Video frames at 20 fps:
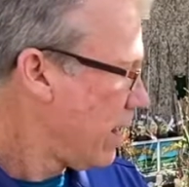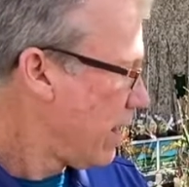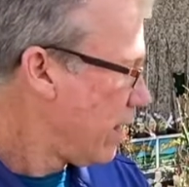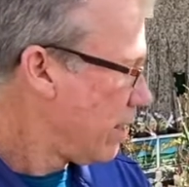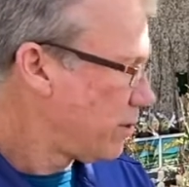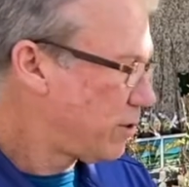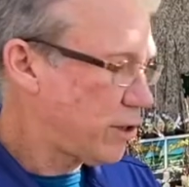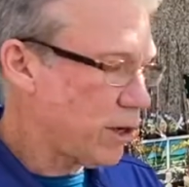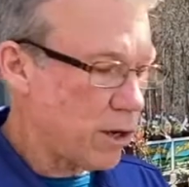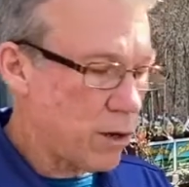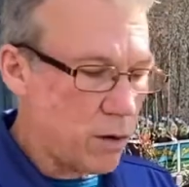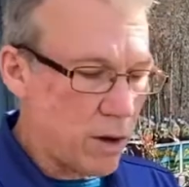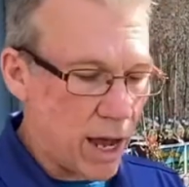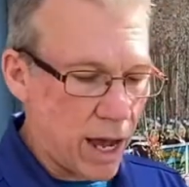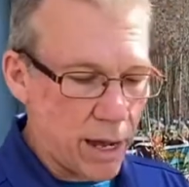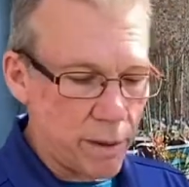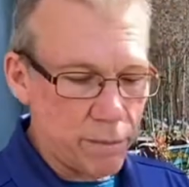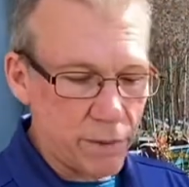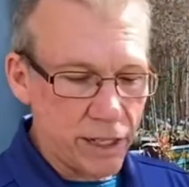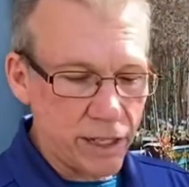So
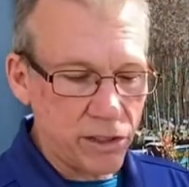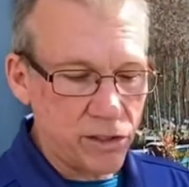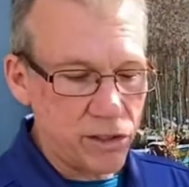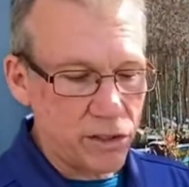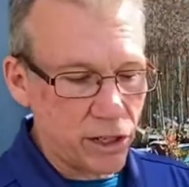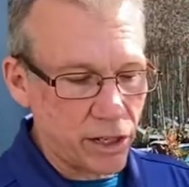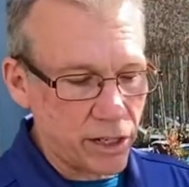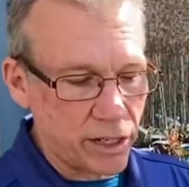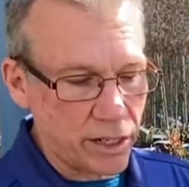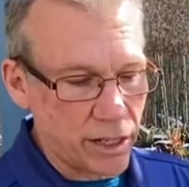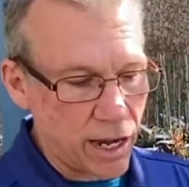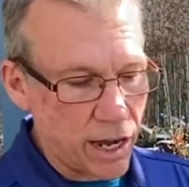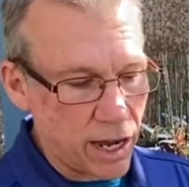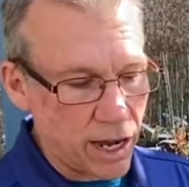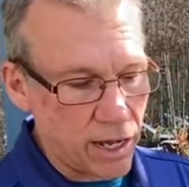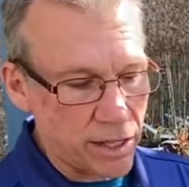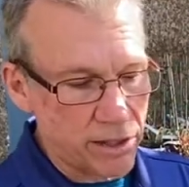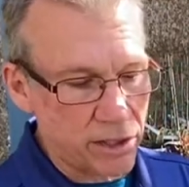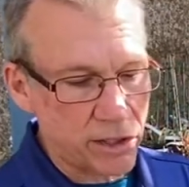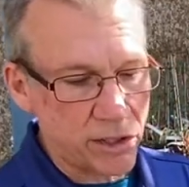I'm getting started
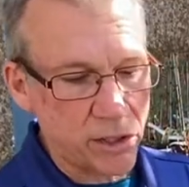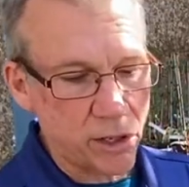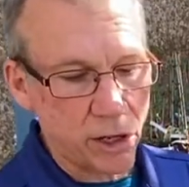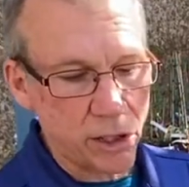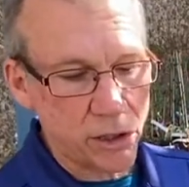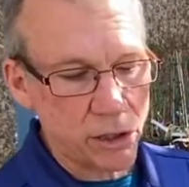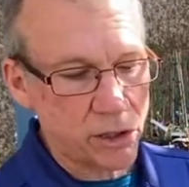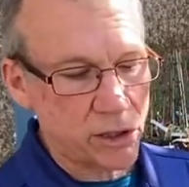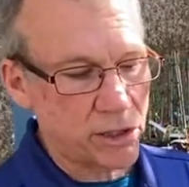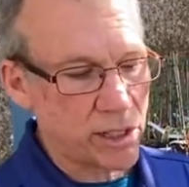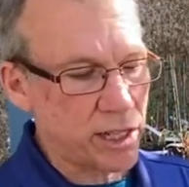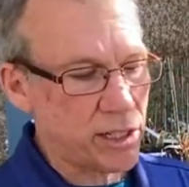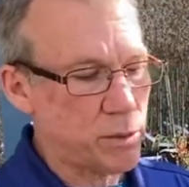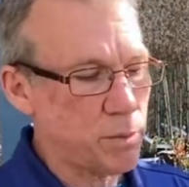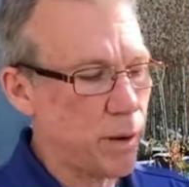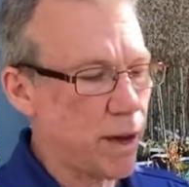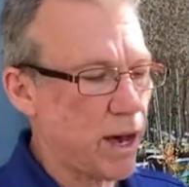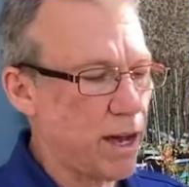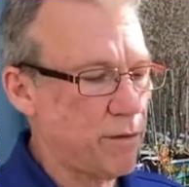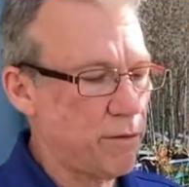on this larger size
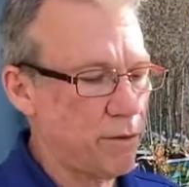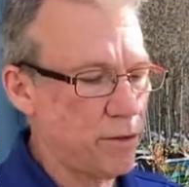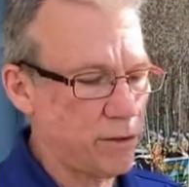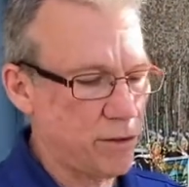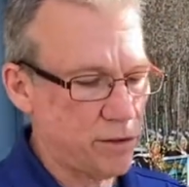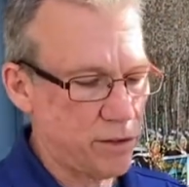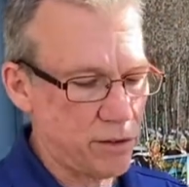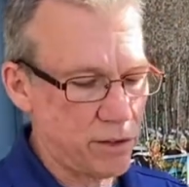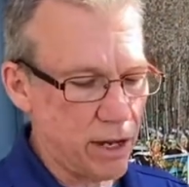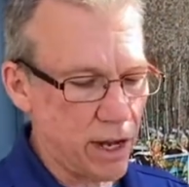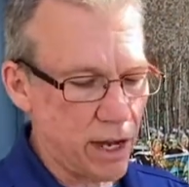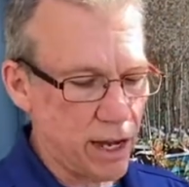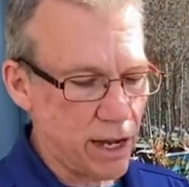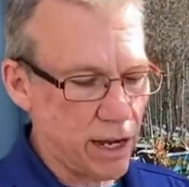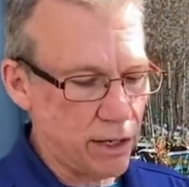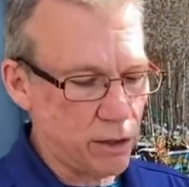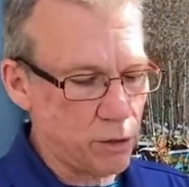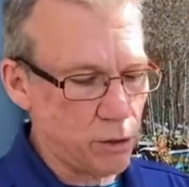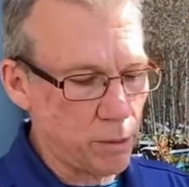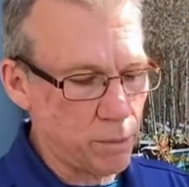pot for this
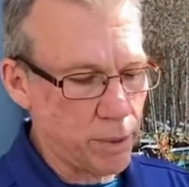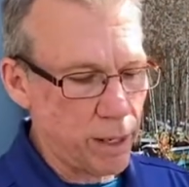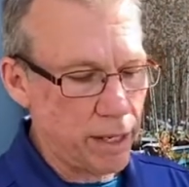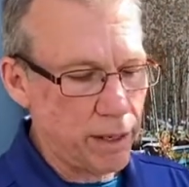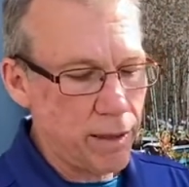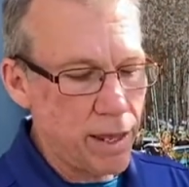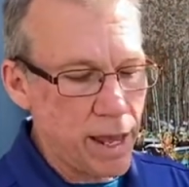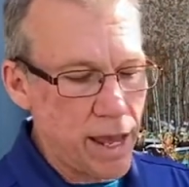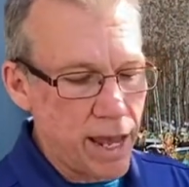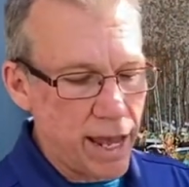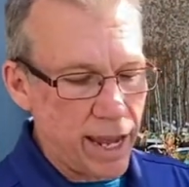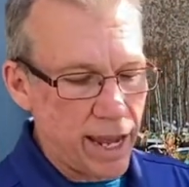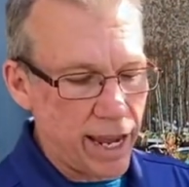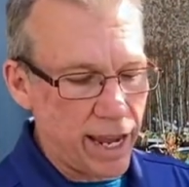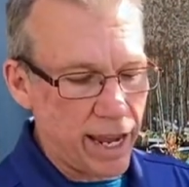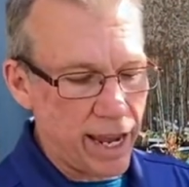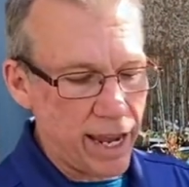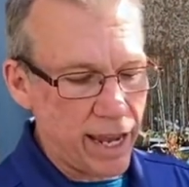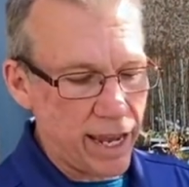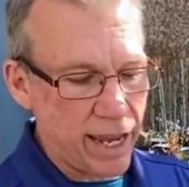grouping,
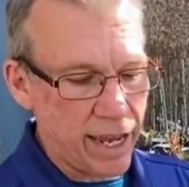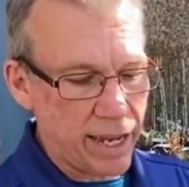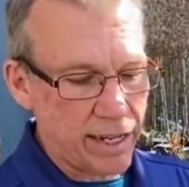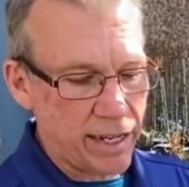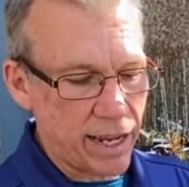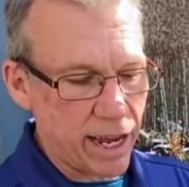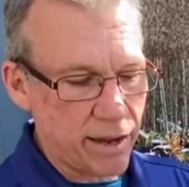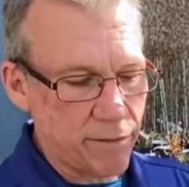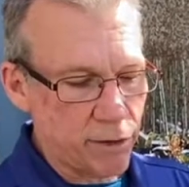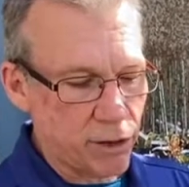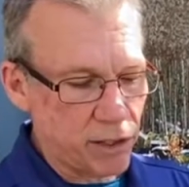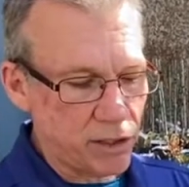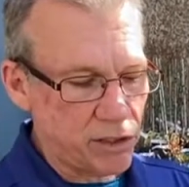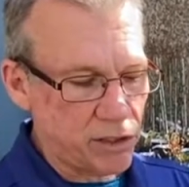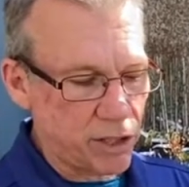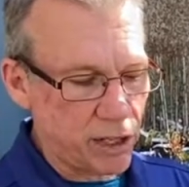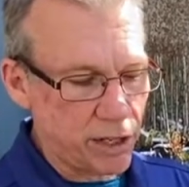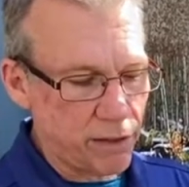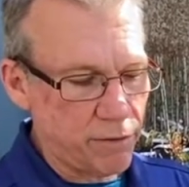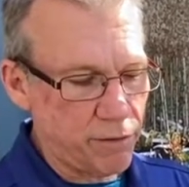and I've already
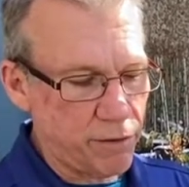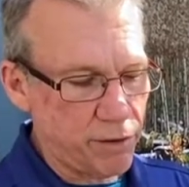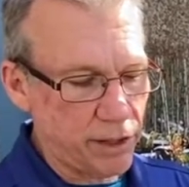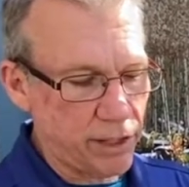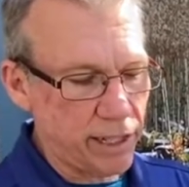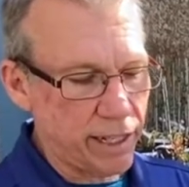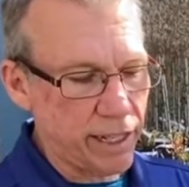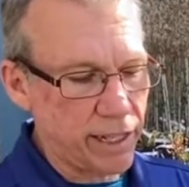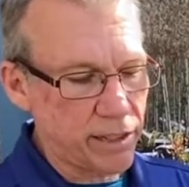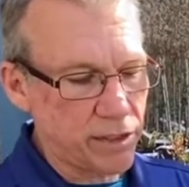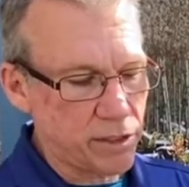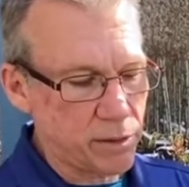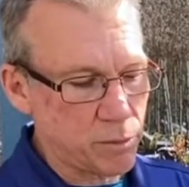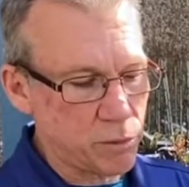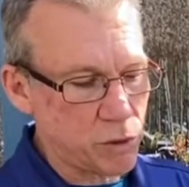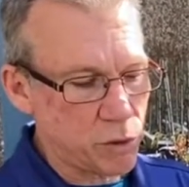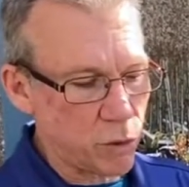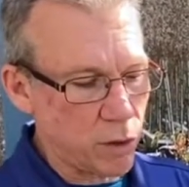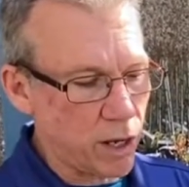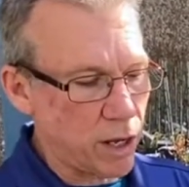started filling in some
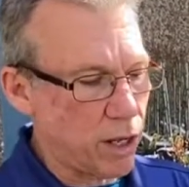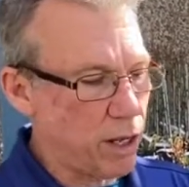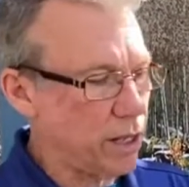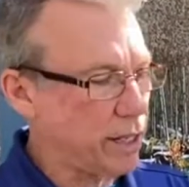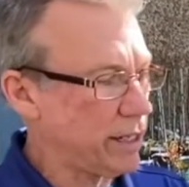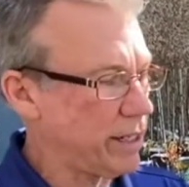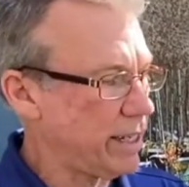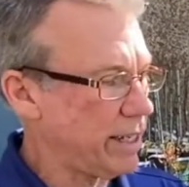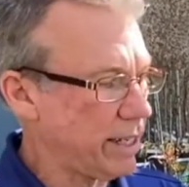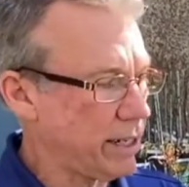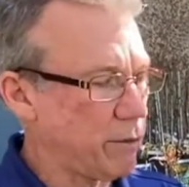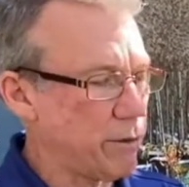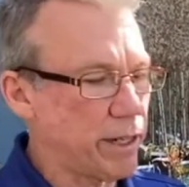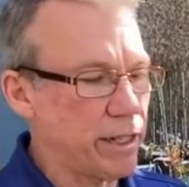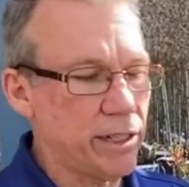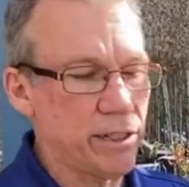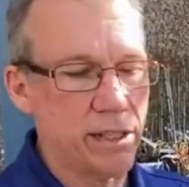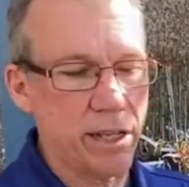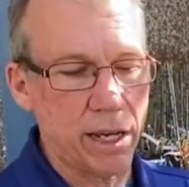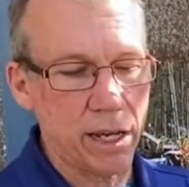soil and getting ready
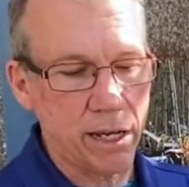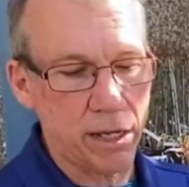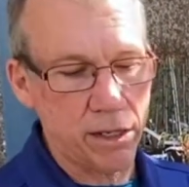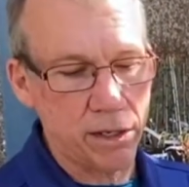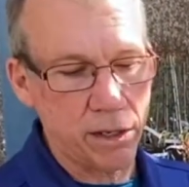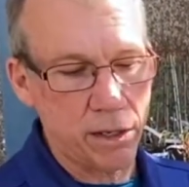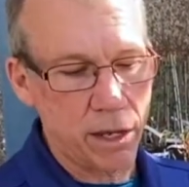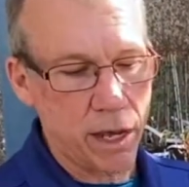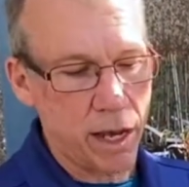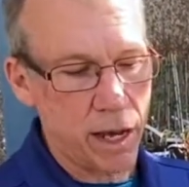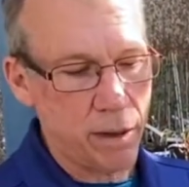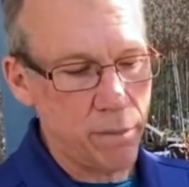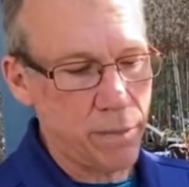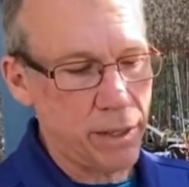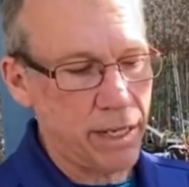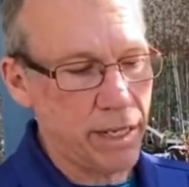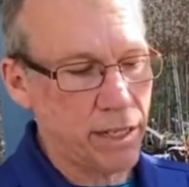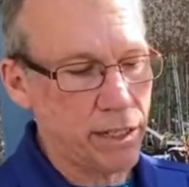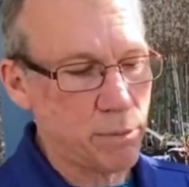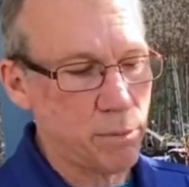to
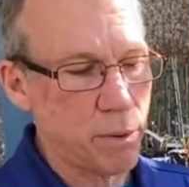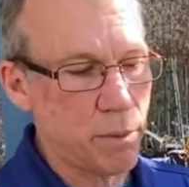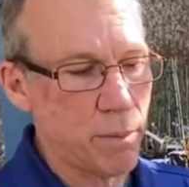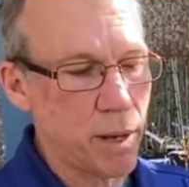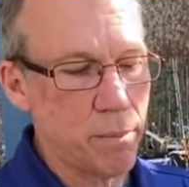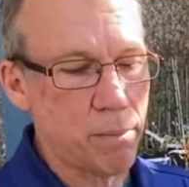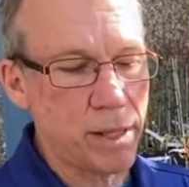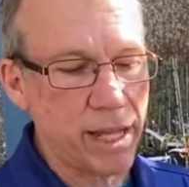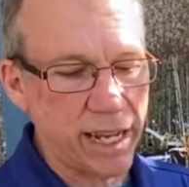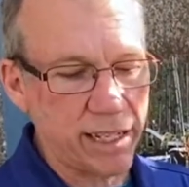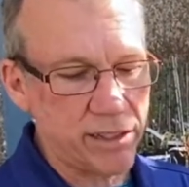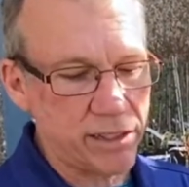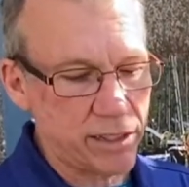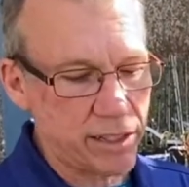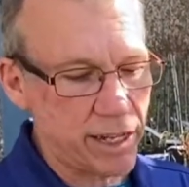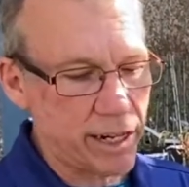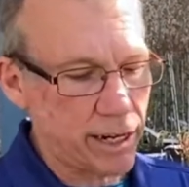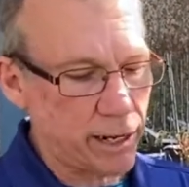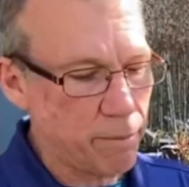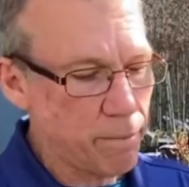begin to put my plants in
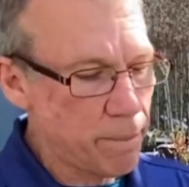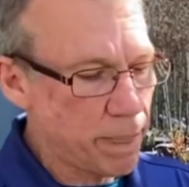here.